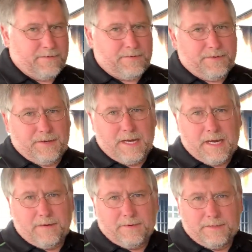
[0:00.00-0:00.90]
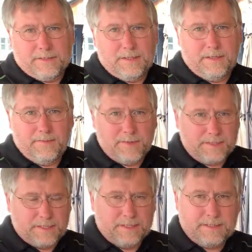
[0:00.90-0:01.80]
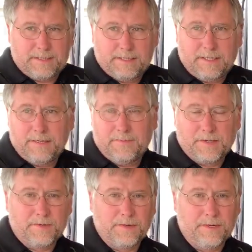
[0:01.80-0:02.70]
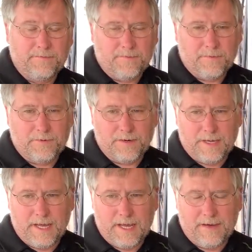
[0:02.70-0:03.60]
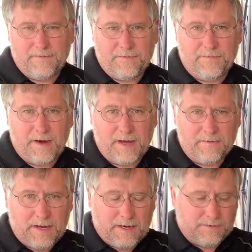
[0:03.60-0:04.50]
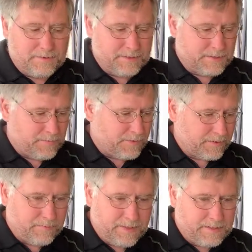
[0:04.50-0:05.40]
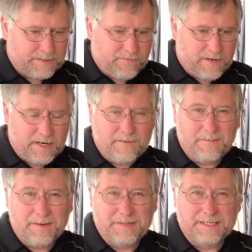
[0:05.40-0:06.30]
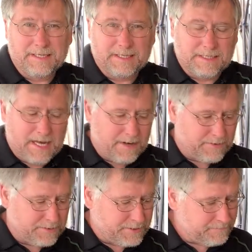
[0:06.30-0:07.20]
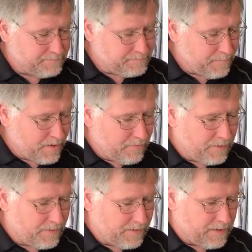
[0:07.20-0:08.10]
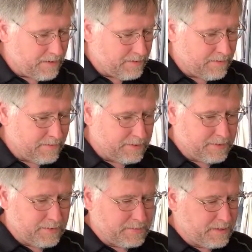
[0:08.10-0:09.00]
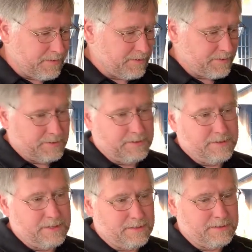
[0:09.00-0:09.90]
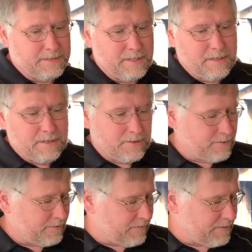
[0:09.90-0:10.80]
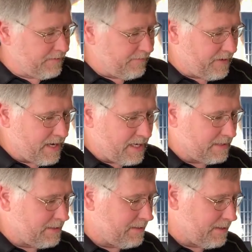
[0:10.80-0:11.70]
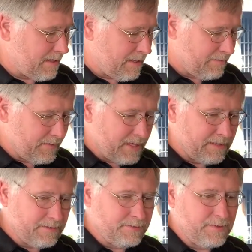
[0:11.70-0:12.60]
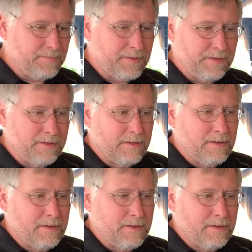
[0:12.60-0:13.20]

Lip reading: to 3 hours. Briskets between 4.5 to 5 hours. Pork butts 5, maybe 6 hours with the drum smoker. So it does cook very fast. That dripping